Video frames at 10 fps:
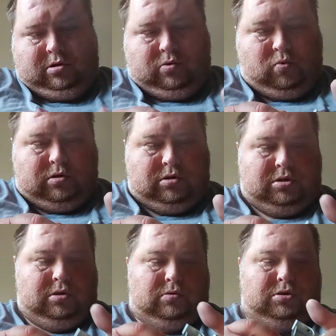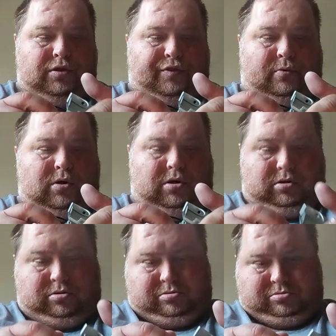1, 2, 3.
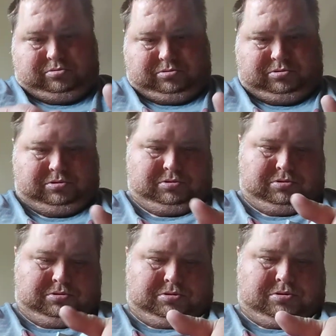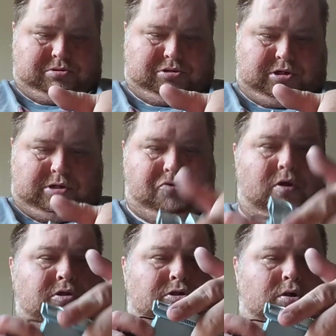I thought I
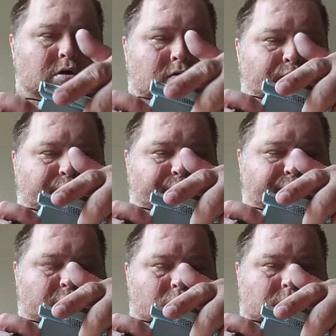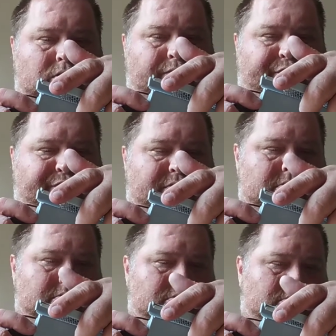saw a 4th.
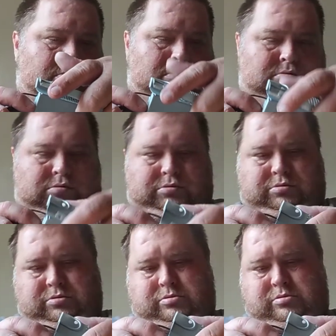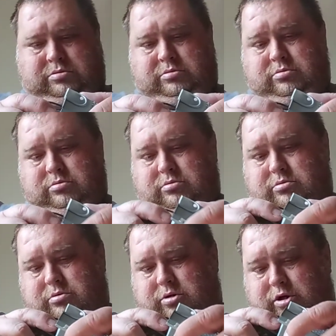Huh.
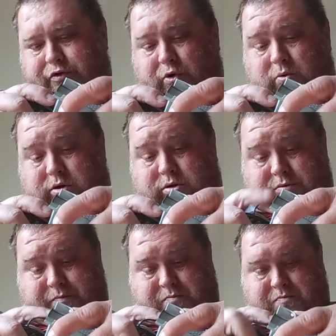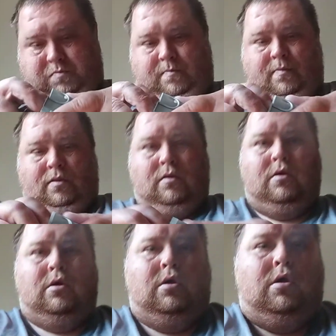Either way.
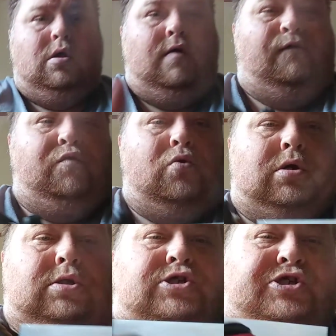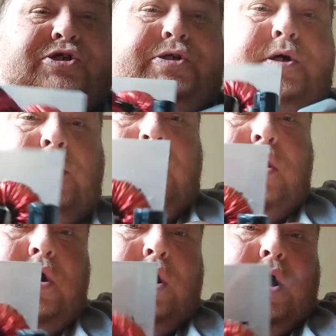If you can see
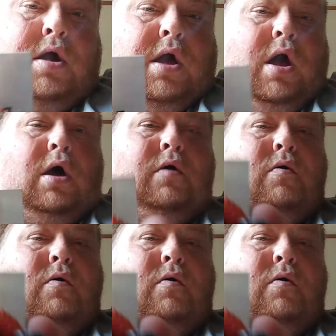in here, yeah,